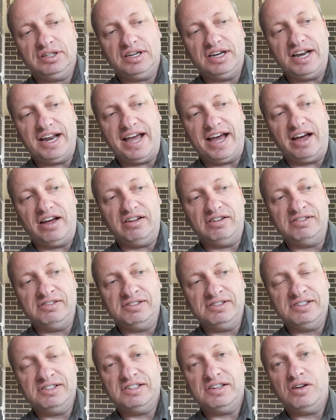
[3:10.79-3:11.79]
Now,
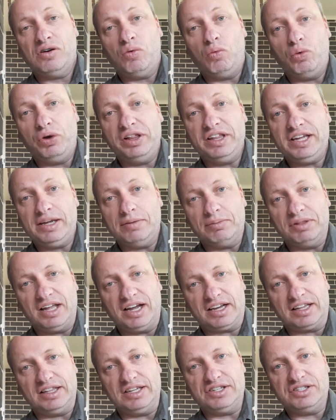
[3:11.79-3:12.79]
William
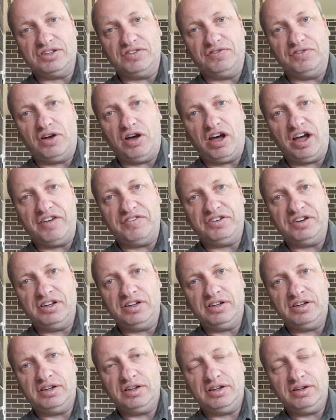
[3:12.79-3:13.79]
luckily survived,
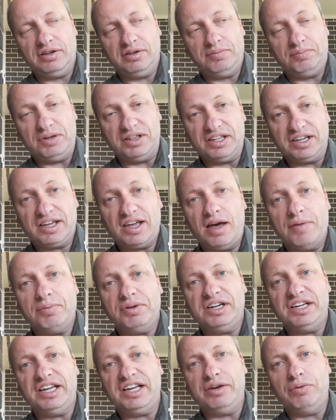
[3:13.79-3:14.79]
but the
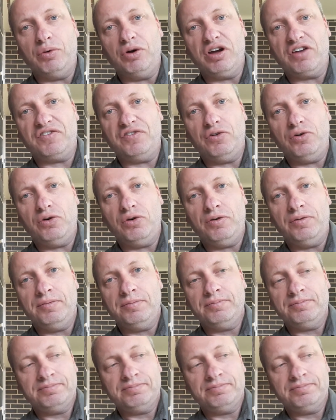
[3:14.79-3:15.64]
company he worked for,